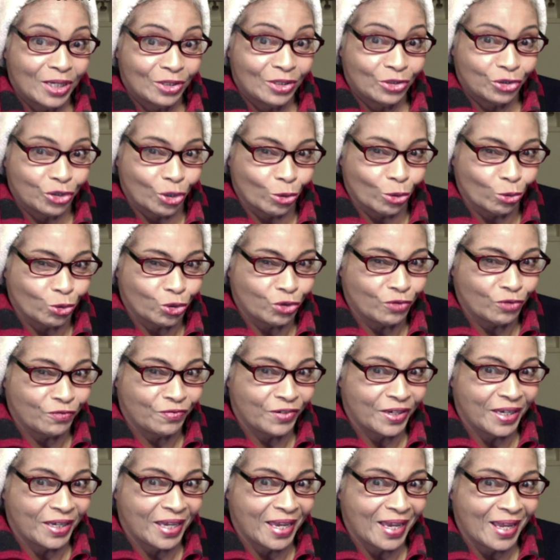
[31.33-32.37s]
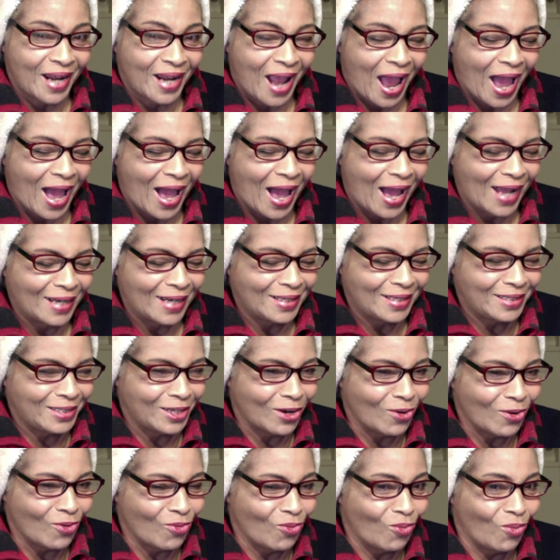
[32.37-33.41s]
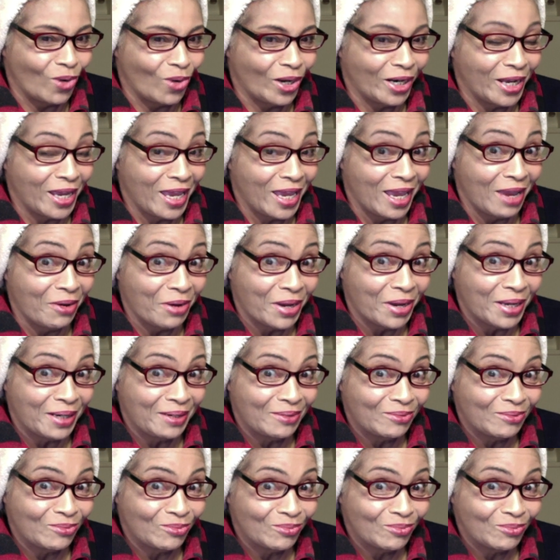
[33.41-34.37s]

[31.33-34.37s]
Don't you forget, I don't want to hear it.